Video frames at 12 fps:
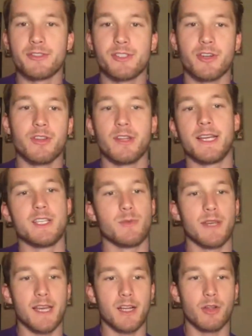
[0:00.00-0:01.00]
certainly
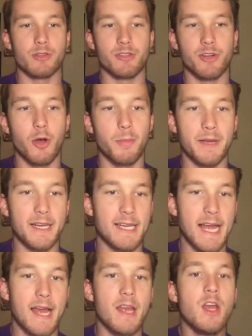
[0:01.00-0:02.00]
as we get closer to opening
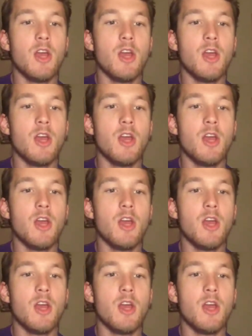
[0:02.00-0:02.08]
day.